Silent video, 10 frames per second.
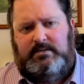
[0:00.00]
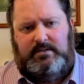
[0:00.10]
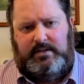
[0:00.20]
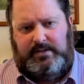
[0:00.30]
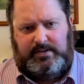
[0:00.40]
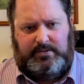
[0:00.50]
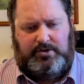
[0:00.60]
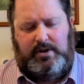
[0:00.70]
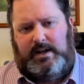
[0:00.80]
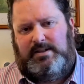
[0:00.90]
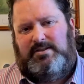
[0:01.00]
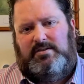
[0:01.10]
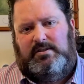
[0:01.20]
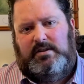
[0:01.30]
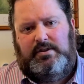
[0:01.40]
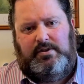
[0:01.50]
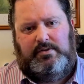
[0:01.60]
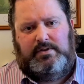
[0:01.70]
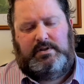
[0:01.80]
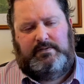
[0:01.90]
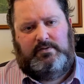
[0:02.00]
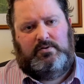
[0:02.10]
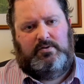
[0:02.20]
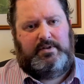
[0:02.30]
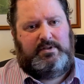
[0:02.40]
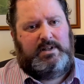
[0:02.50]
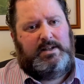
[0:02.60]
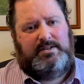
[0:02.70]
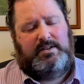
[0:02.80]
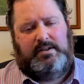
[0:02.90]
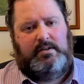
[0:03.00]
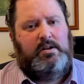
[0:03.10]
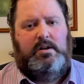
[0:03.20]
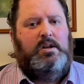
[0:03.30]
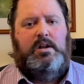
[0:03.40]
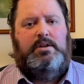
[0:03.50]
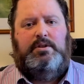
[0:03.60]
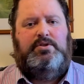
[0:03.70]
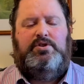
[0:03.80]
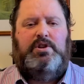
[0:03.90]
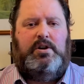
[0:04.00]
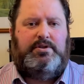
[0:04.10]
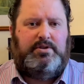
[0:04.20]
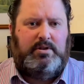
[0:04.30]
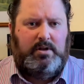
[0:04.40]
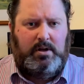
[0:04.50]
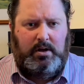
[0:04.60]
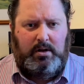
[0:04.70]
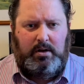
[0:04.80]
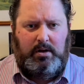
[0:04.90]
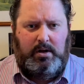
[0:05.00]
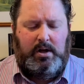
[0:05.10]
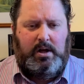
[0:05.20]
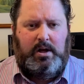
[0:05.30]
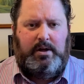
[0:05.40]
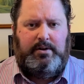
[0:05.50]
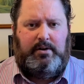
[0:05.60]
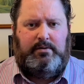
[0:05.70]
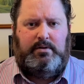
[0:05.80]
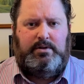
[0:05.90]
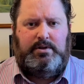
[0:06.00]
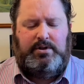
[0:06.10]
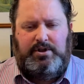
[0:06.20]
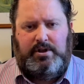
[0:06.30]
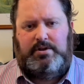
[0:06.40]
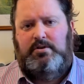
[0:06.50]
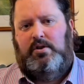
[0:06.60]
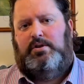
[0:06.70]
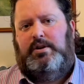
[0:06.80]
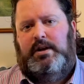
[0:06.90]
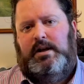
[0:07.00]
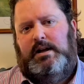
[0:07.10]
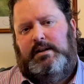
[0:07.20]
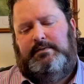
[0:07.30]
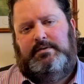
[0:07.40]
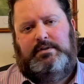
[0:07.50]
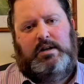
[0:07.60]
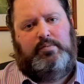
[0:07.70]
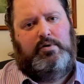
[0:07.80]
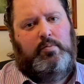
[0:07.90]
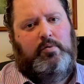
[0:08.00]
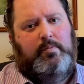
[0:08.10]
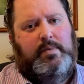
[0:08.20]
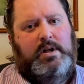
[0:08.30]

these are the tracks that I used for the testing. It's just, you're just not going to have that problem.